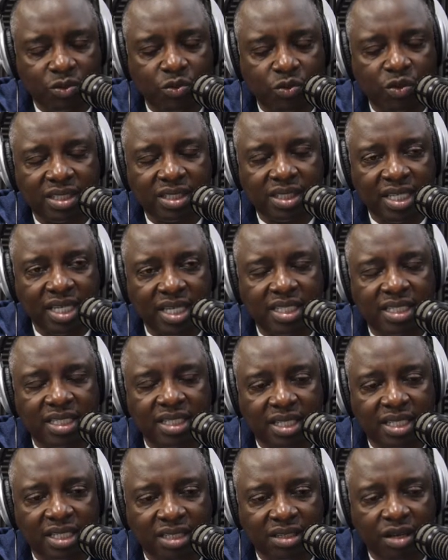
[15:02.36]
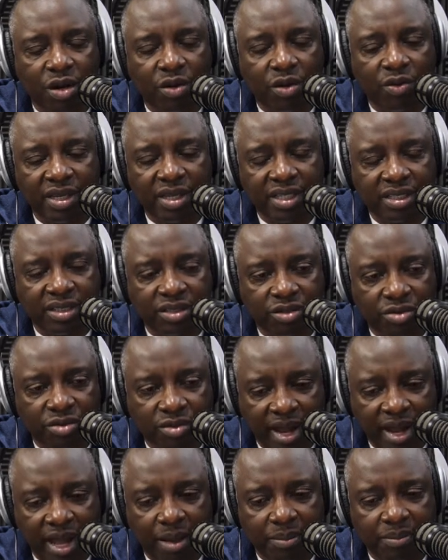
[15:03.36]
what's easy is always a
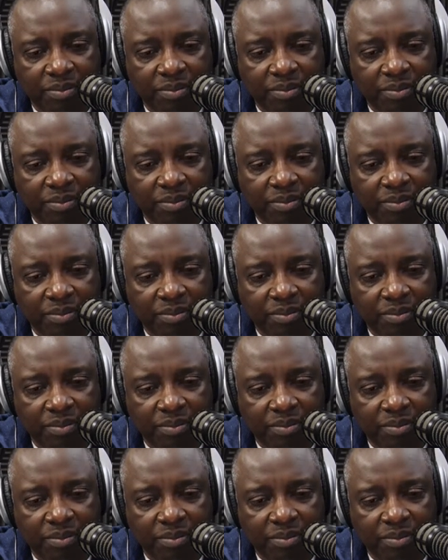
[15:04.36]
trap.